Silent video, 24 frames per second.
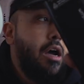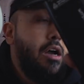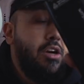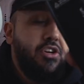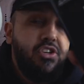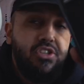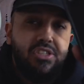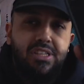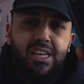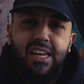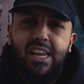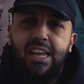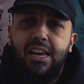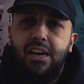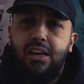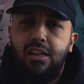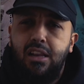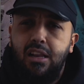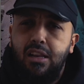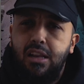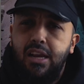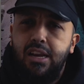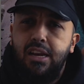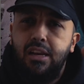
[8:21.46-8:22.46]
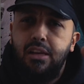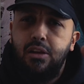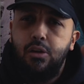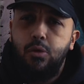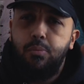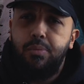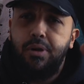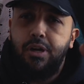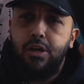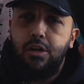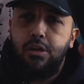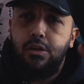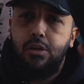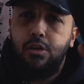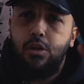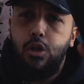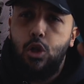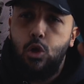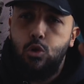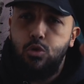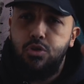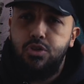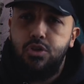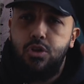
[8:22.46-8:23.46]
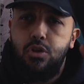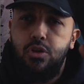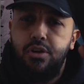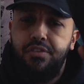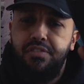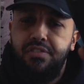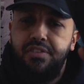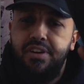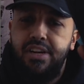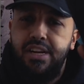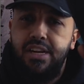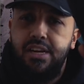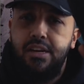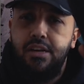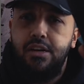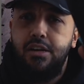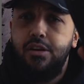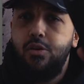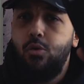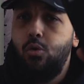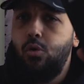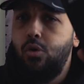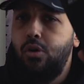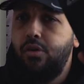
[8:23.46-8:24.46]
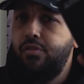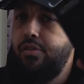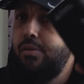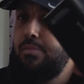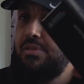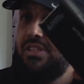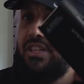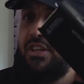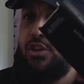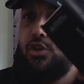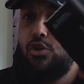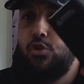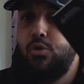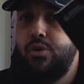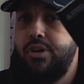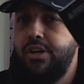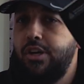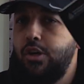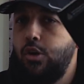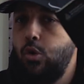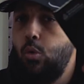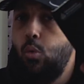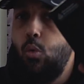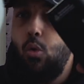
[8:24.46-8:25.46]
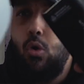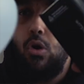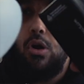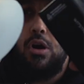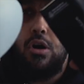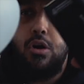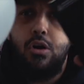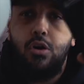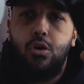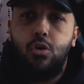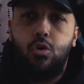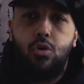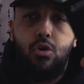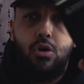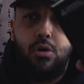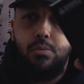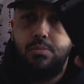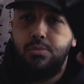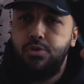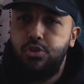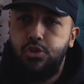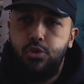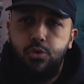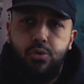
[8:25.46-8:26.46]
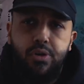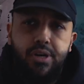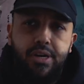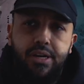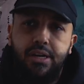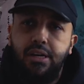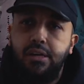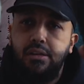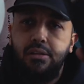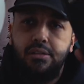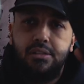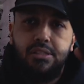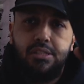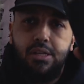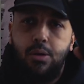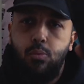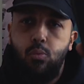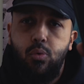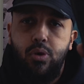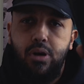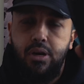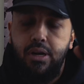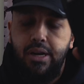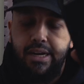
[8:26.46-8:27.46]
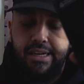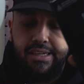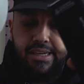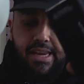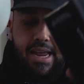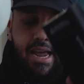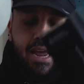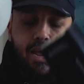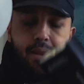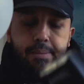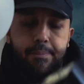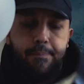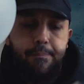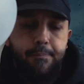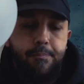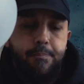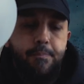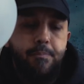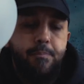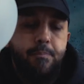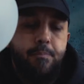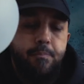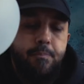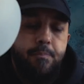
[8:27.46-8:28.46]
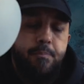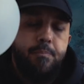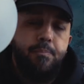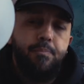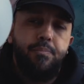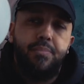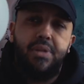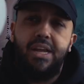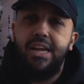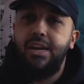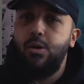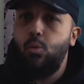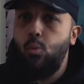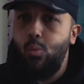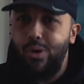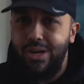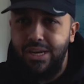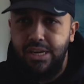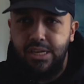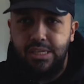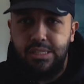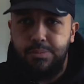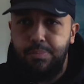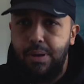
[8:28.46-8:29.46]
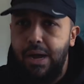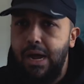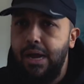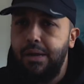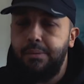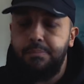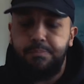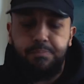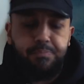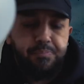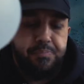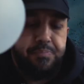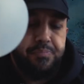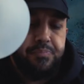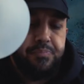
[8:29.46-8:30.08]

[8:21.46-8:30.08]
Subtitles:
just to get the light a little bit closer if needed, or if I'm shooting in the water or I'm shooting somewhere like that in a windy spot.